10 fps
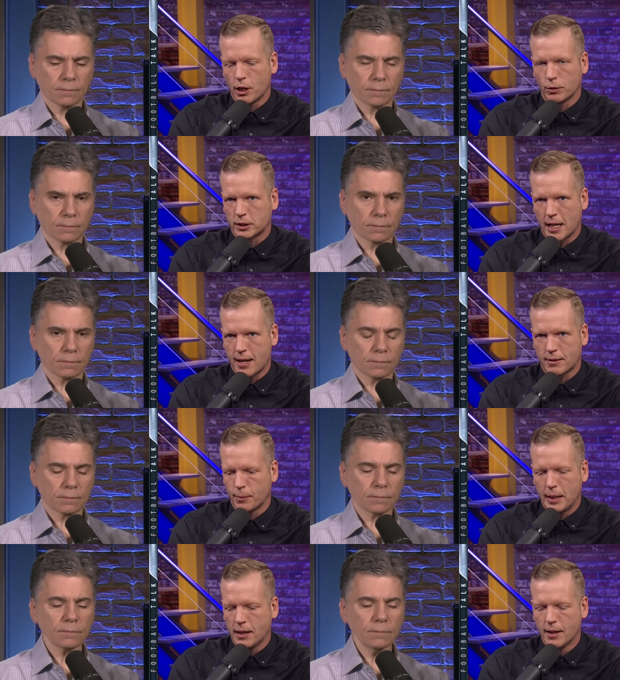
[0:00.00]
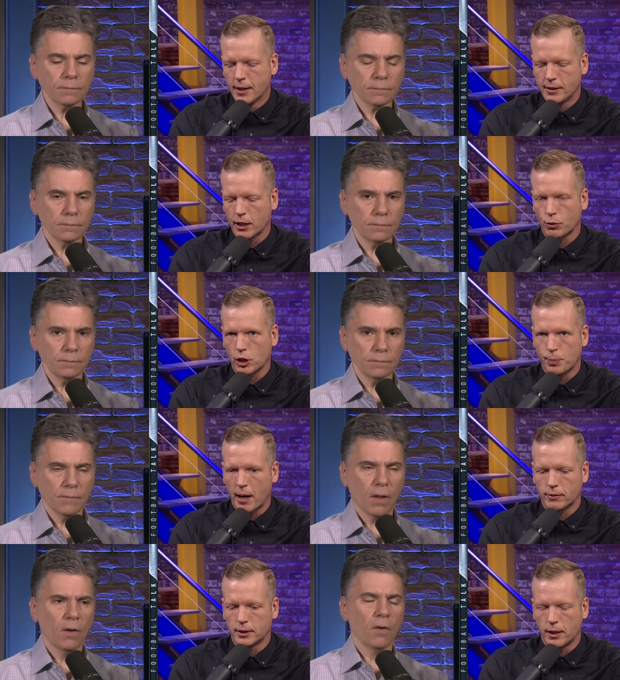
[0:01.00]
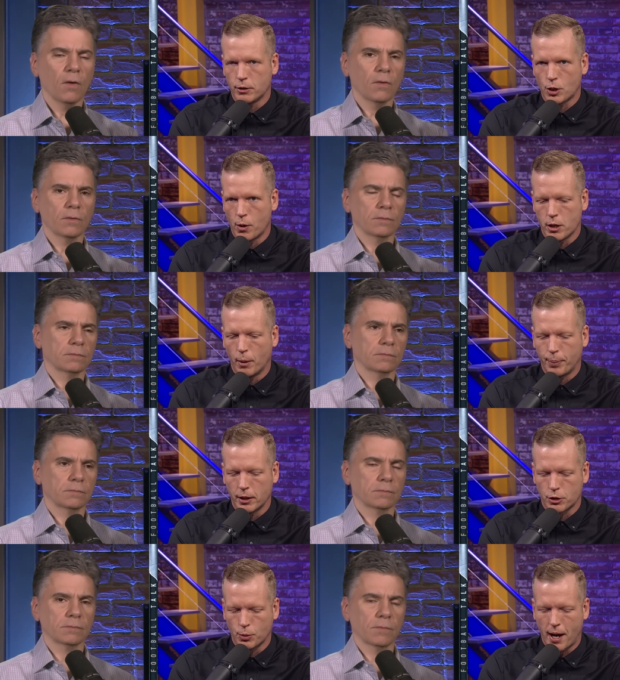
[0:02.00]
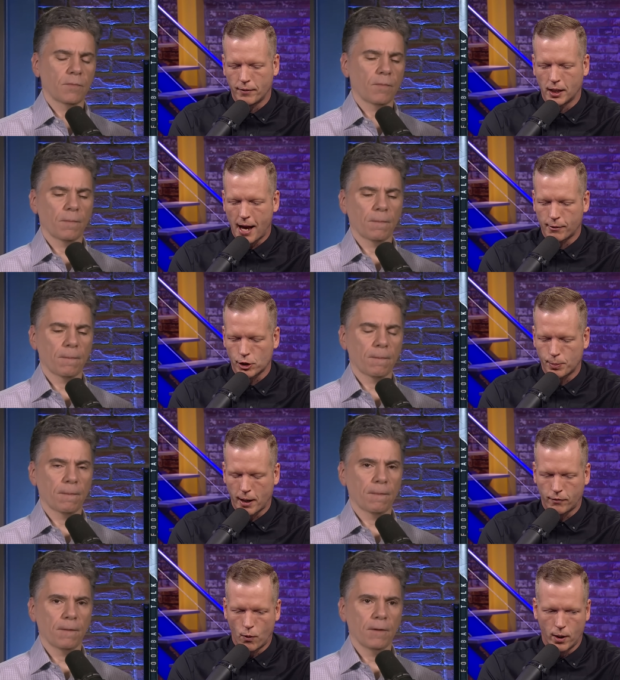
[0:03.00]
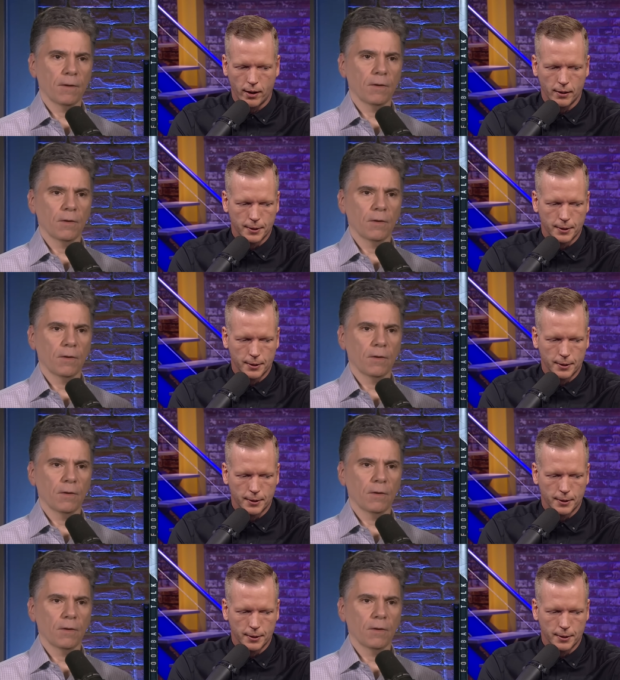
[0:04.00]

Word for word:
Speaker 1: don't say that to be disrespectful to Antonio Pierce, who I have a lot of respect for.